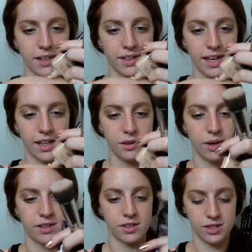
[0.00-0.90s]
of a
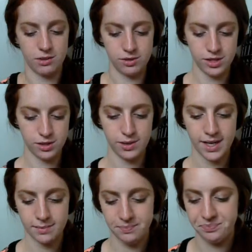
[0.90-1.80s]
yellow undertone to
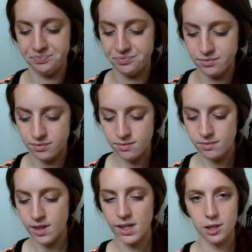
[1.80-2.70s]
it.
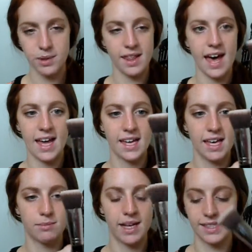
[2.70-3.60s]
A little bit of that,
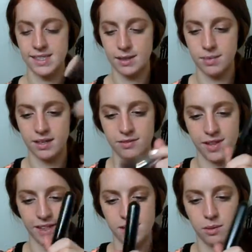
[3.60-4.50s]
and my Sigma
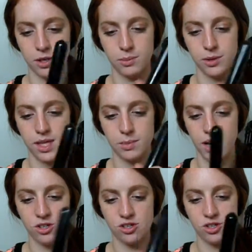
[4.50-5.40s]
Flat Top Kabuki
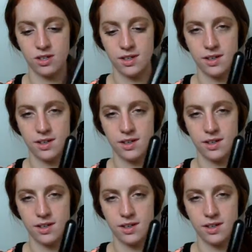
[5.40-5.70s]
brush.